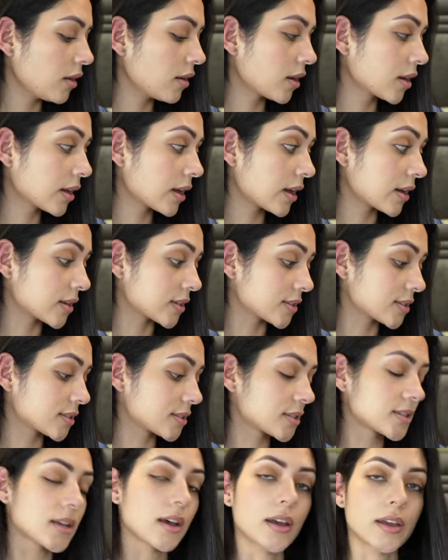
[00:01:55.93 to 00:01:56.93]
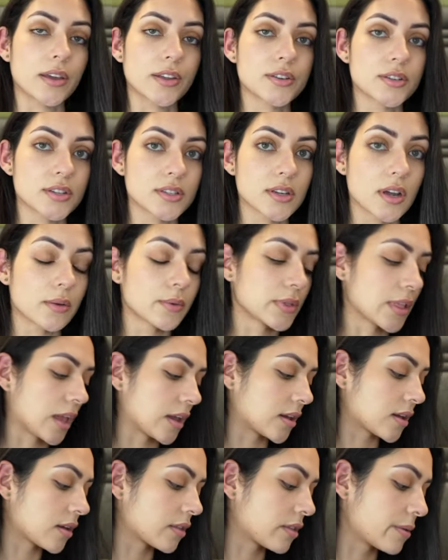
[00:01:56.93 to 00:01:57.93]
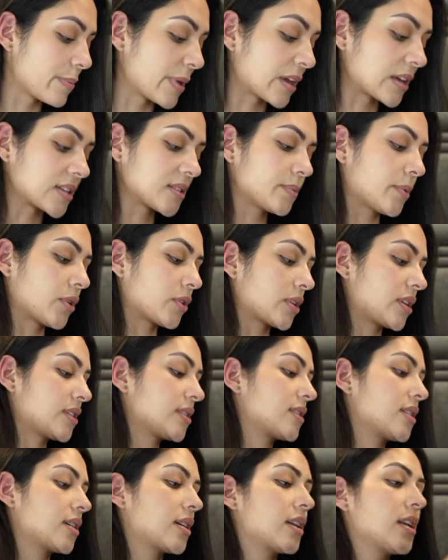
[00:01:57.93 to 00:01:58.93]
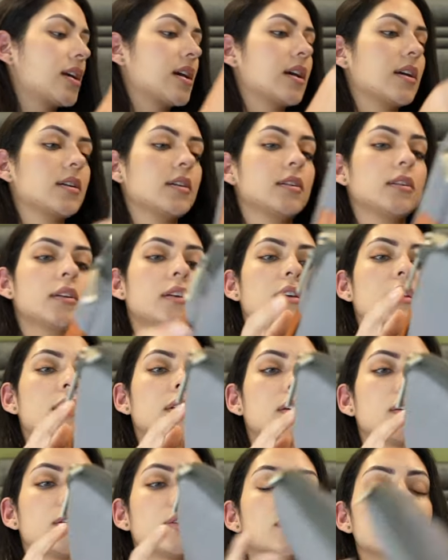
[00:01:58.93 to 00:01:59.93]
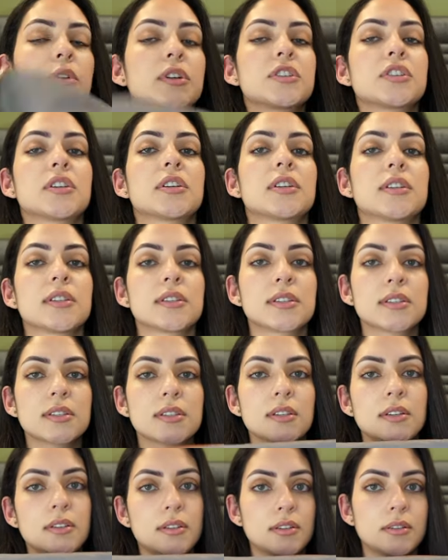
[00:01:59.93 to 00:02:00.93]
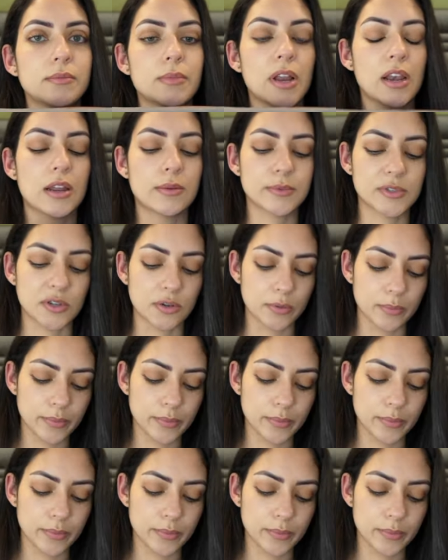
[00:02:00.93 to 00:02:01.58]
I guess I can just start with like the biggest obvious thing in here, which is my laptop.